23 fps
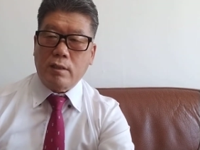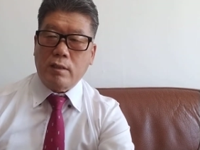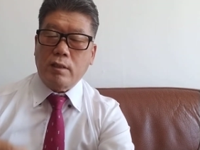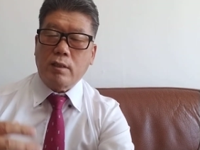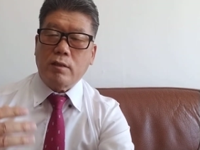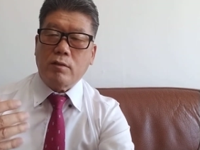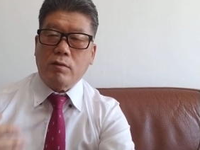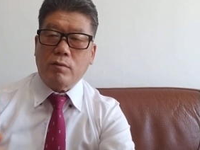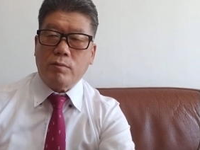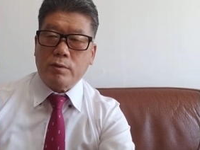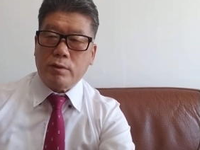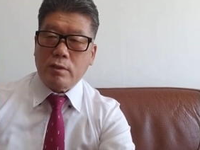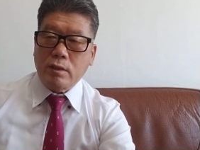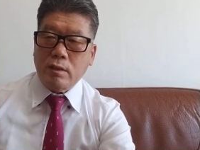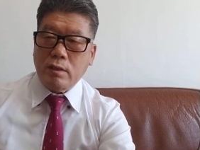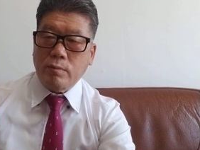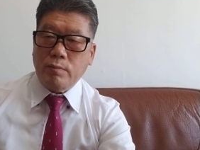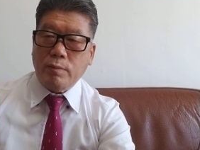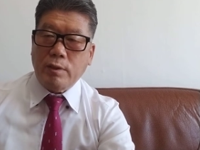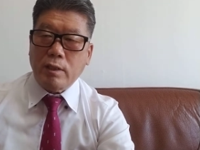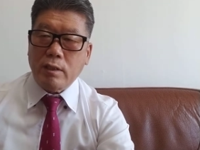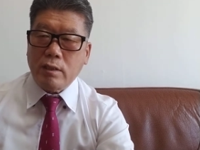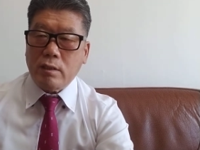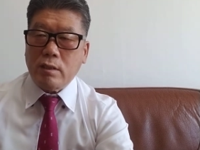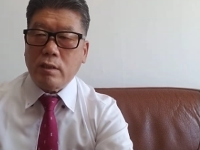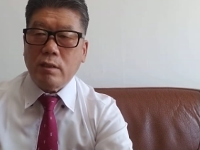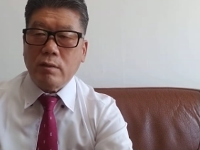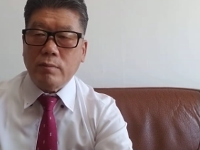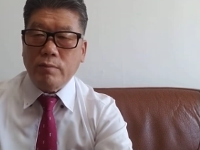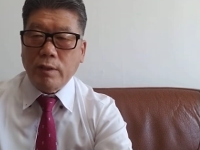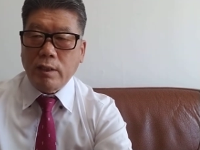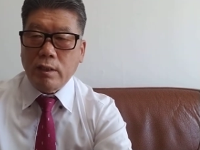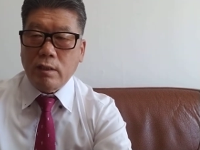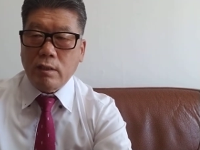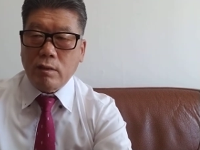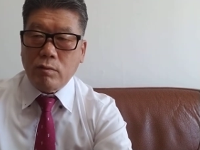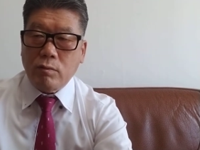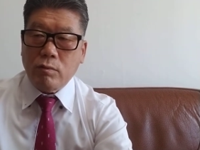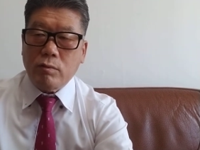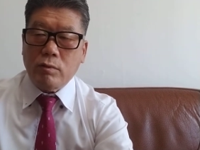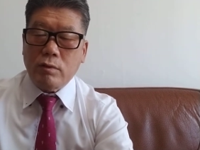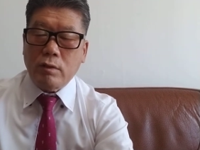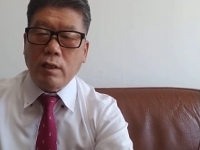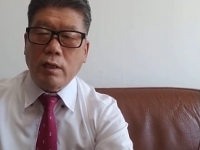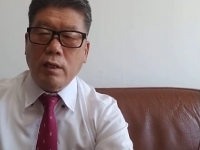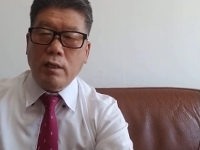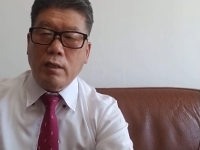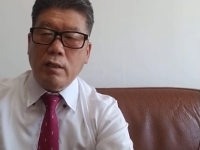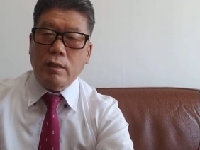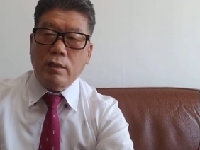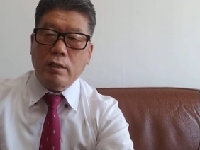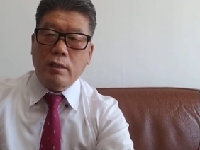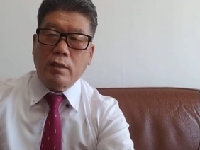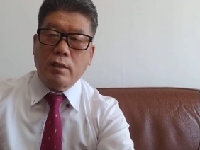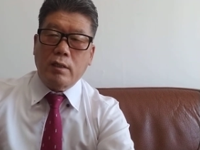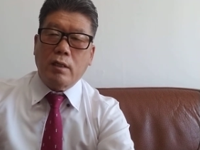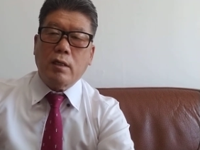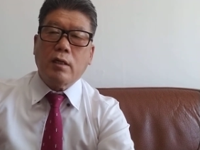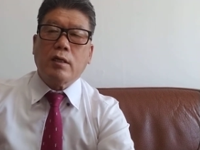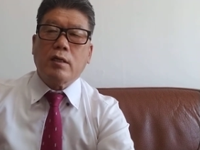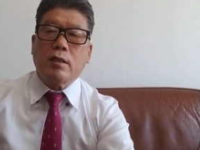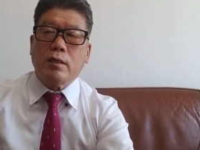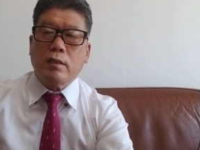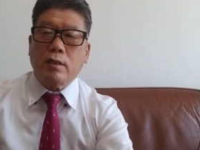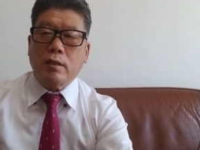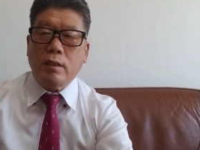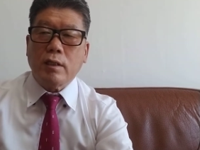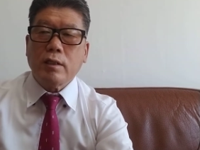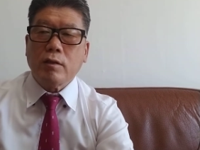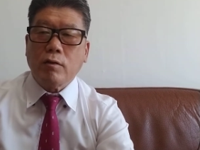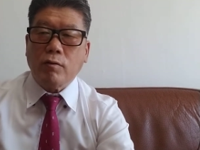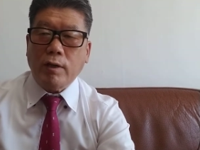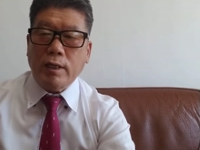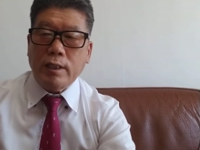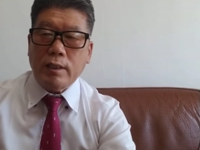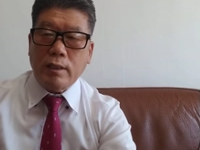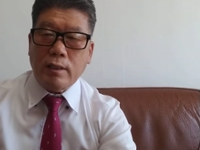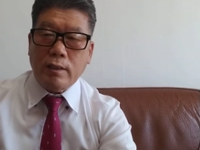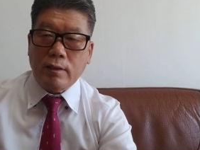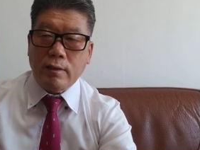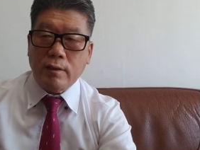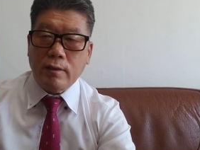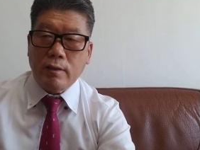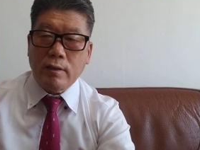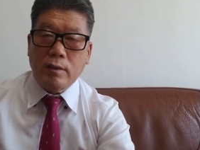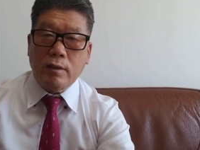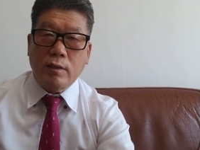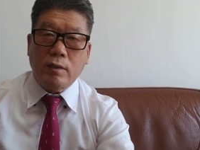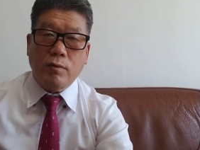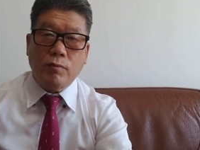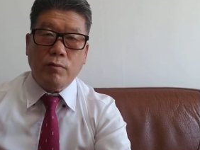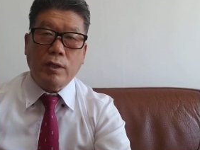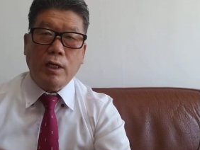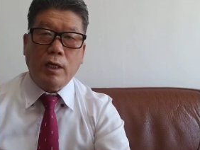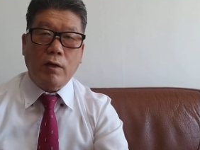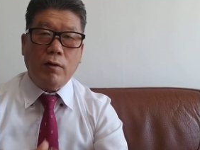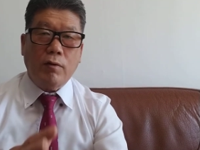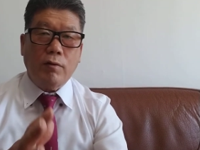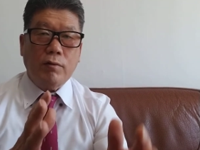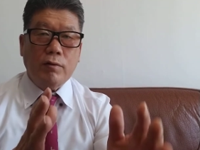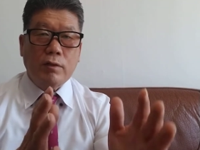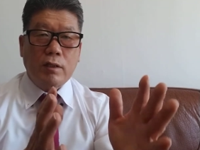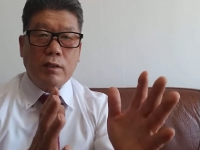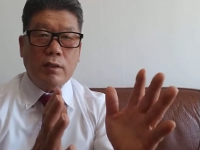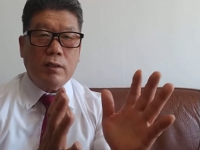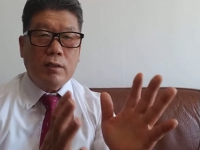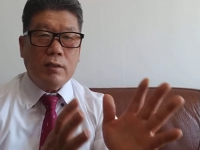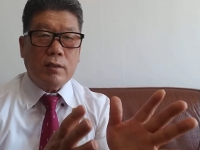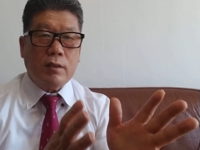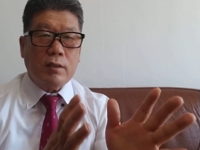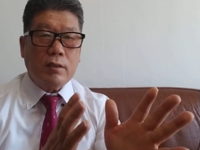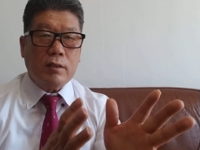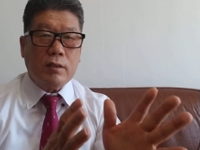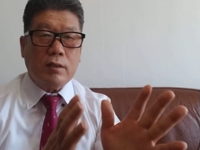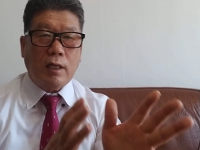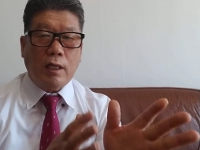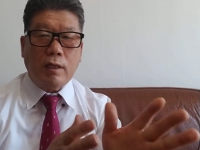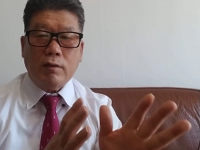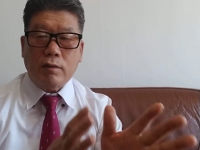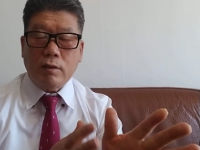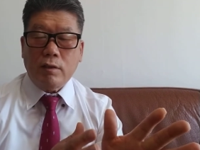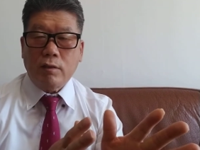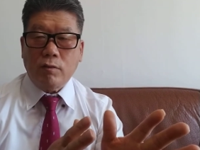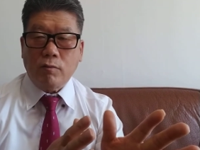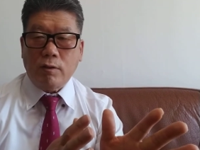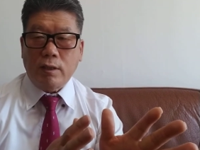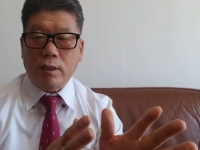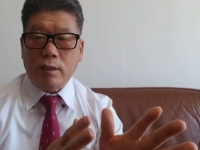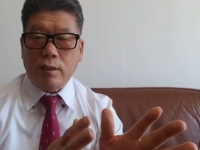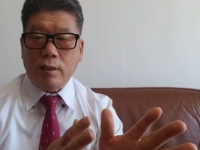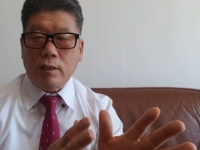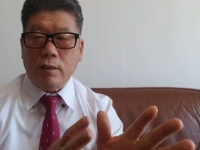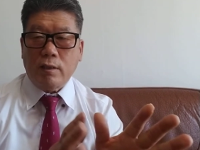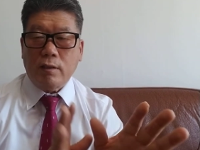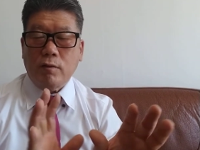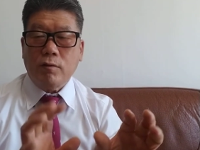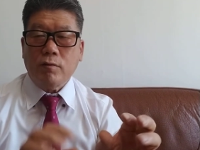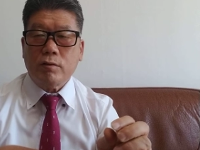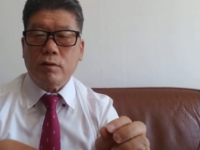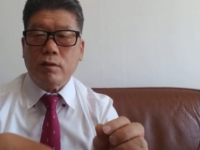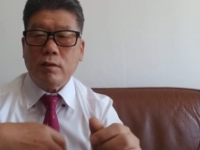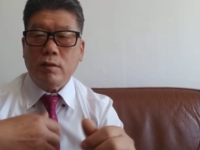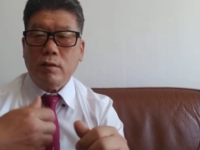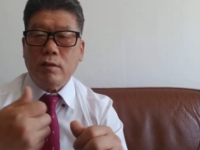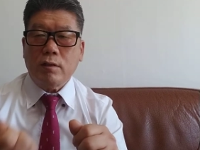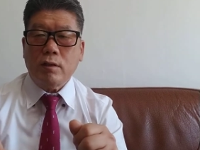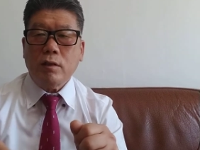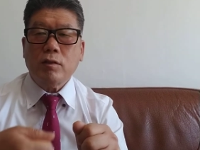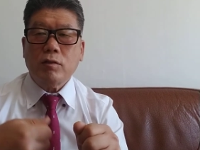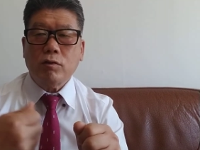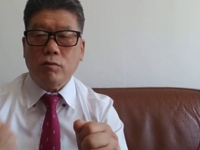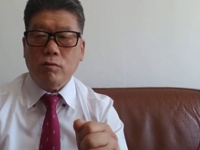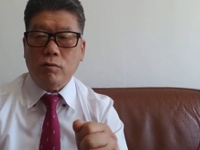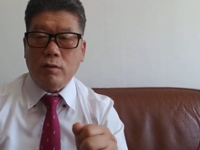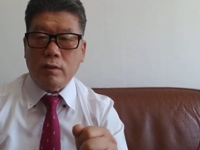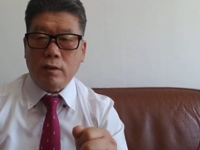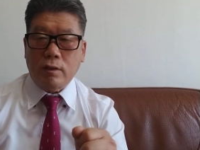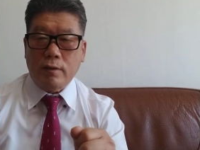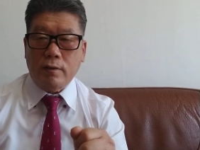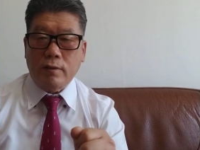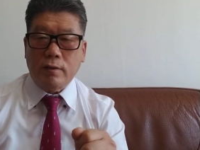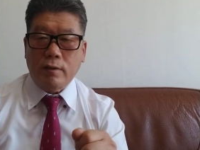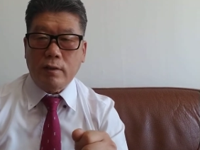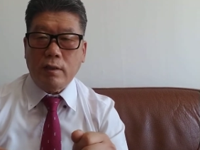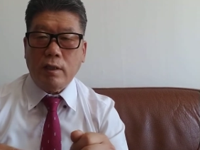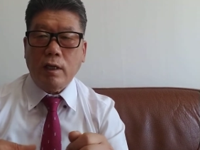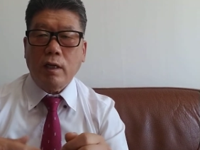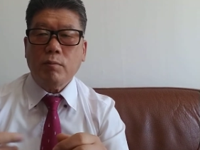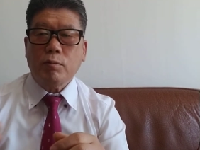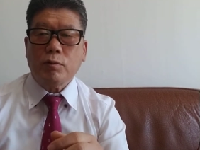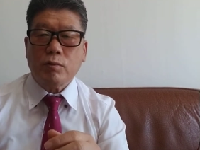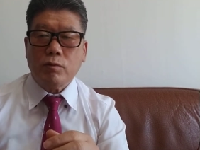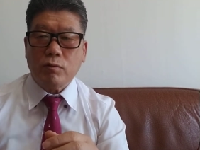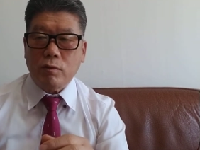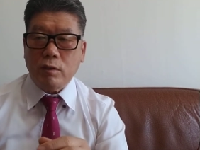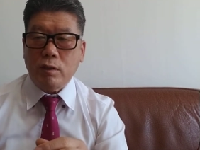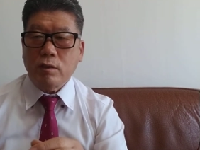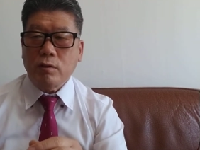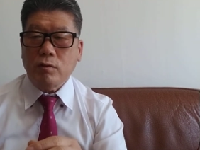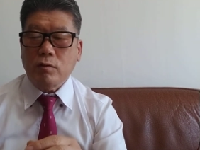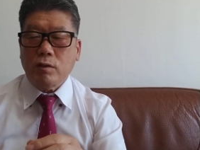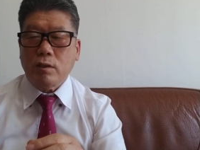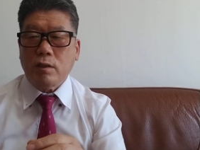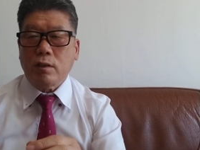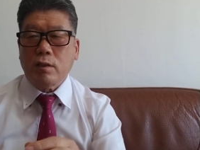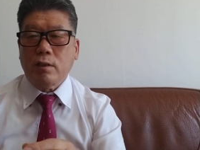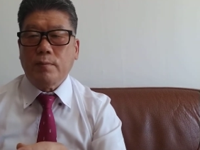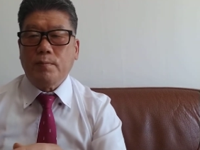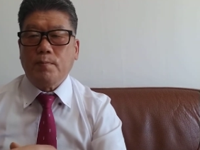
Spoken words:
Hand over third party to sell underwriting. We are only, this is not underwriting, also issuing, help to the issuing.